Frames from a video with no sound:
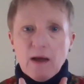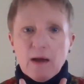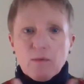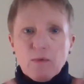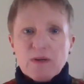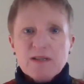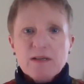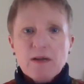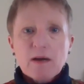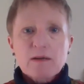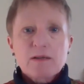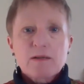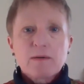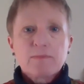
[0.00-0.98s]
And what's
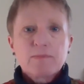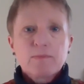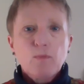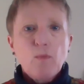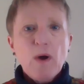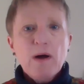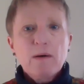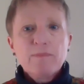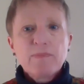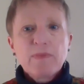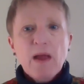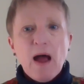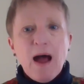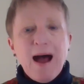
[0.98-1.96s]
next? Well,
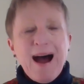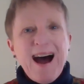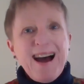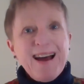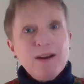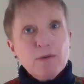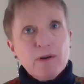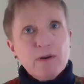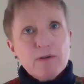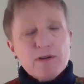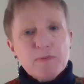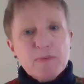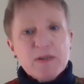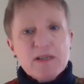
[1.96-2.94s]
I don't know
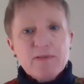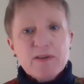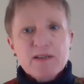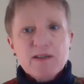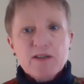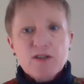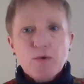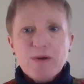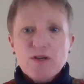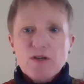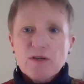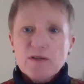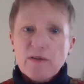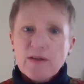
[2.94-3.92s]
your specific
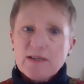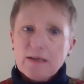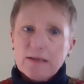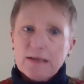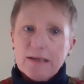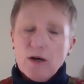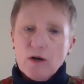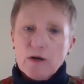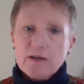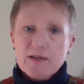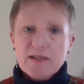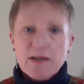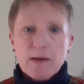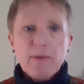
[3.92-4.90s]
situation, so that's a little hard
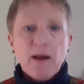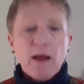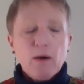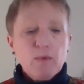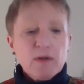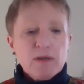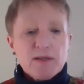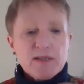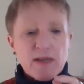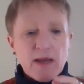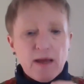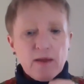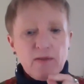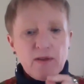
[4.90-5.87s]
to say, but I will say